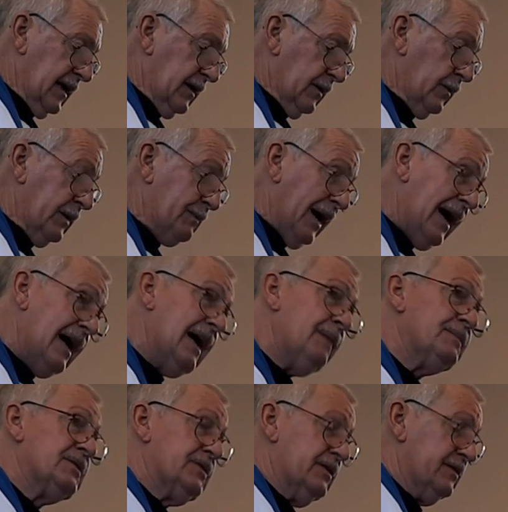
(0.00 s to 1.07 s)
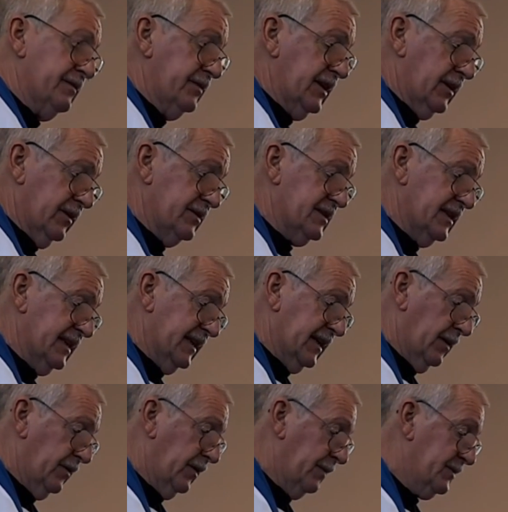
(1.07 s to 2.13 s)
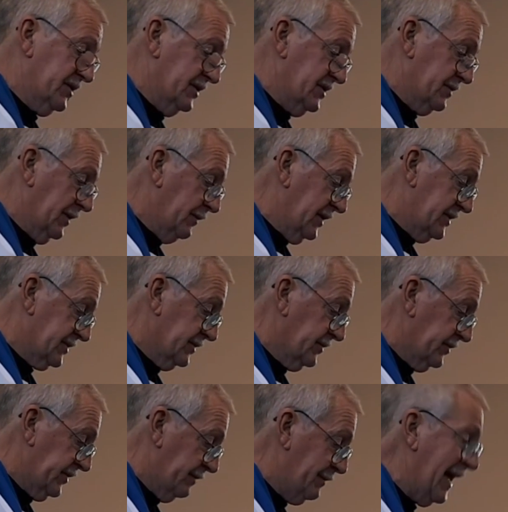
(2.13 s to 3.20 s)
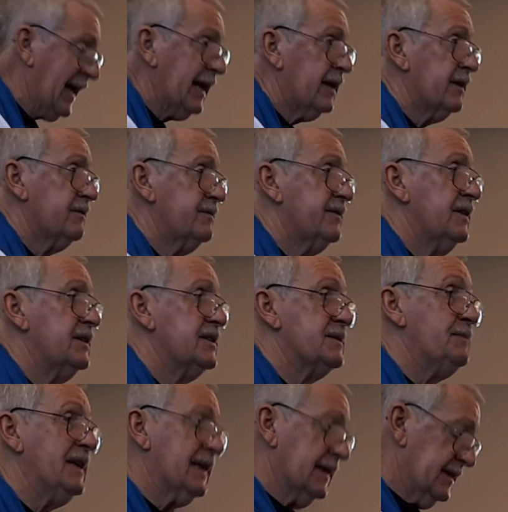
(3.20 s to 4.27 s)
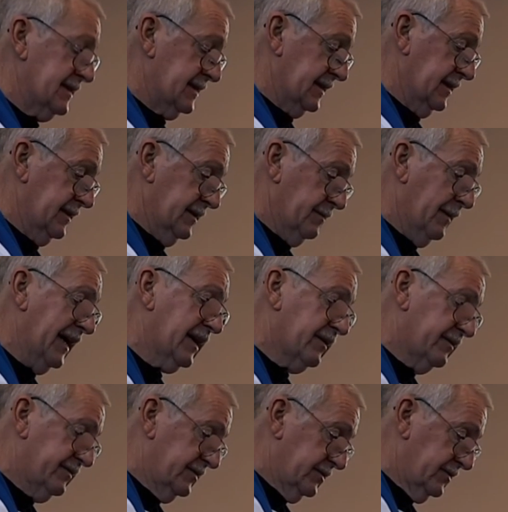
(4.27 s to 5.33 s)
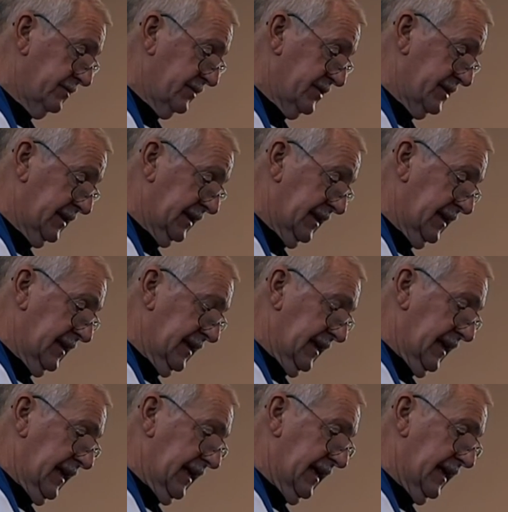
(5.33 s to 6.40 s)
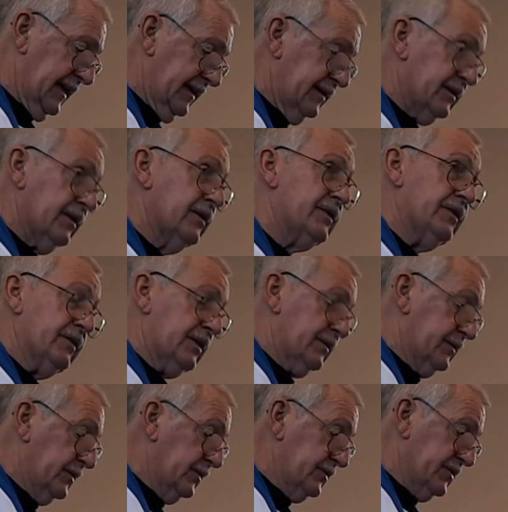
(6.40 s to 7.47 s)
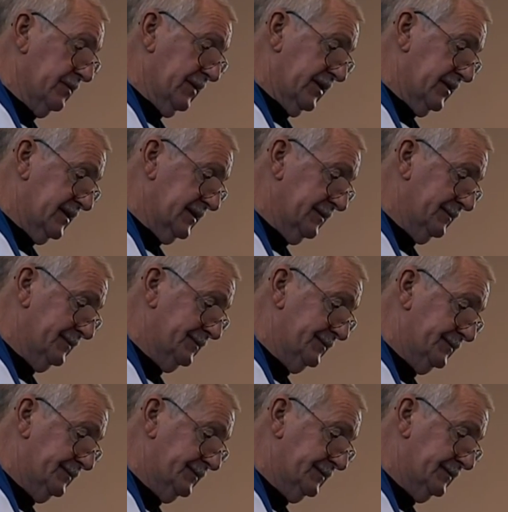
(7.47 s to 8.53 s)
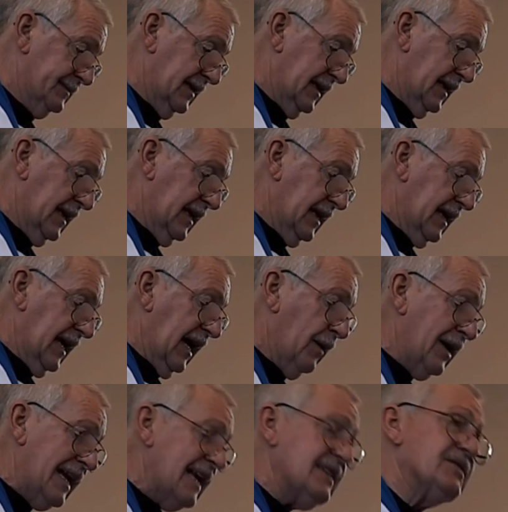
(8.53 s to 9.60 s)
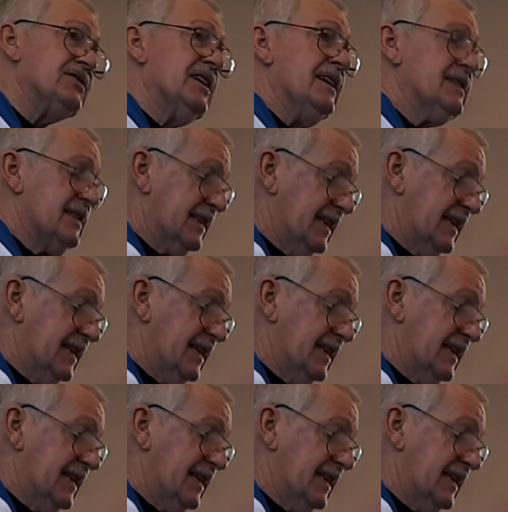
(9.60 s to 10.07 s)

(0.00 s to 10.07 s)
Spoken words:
We perhaps should have reconsidered our options when we saw the bank of speakers and microphones and other accoutrements. Our last chance